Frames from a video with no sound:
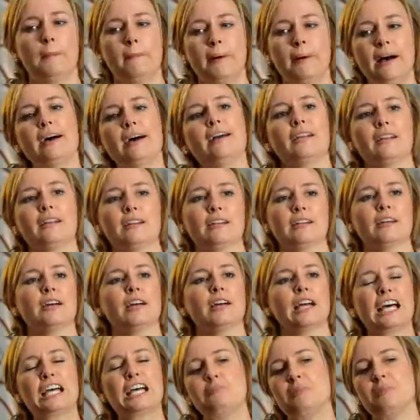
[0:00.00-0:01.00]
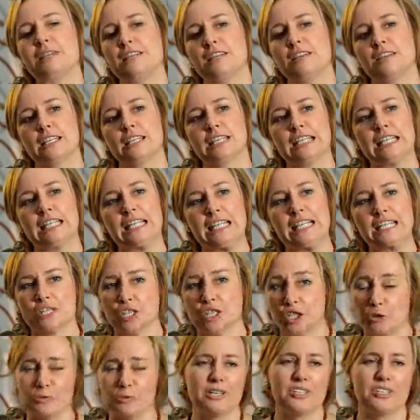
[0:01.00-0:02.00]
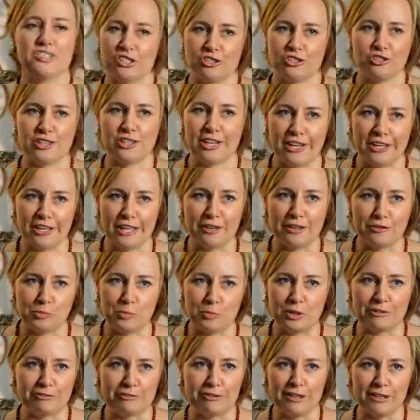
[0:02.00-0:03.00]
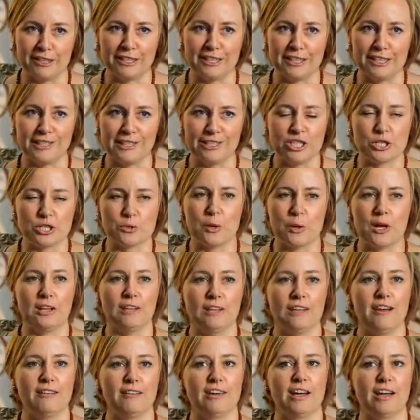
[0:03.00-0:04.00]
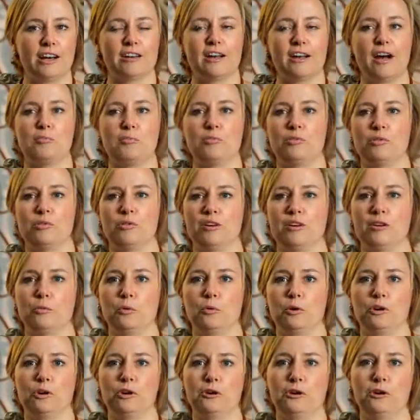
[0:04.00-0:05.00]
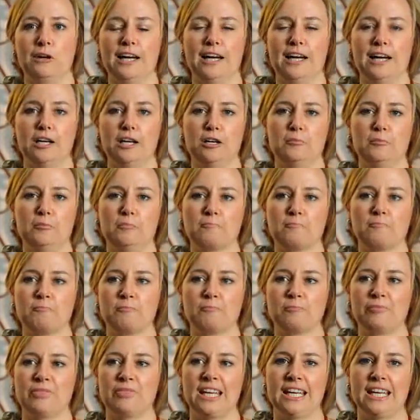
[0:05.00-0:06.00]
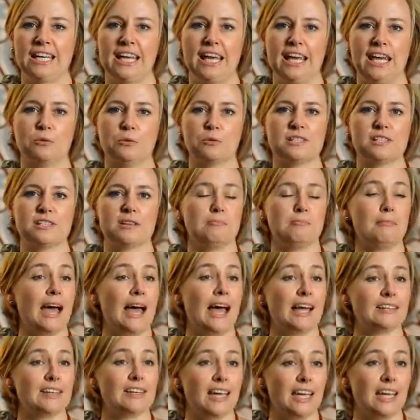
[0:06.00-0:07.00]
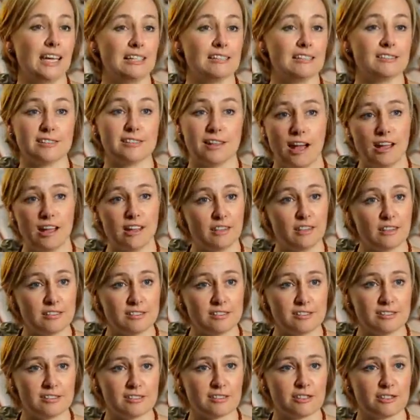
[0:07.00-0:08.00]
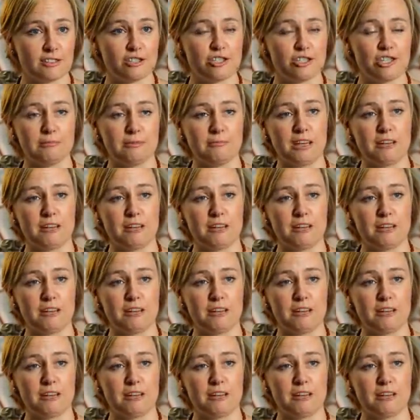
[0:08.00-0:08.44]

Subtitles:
but there's no reason you can't have a bit of fun in there as well. I've had a couple that were he was a mad keen cyclist, so she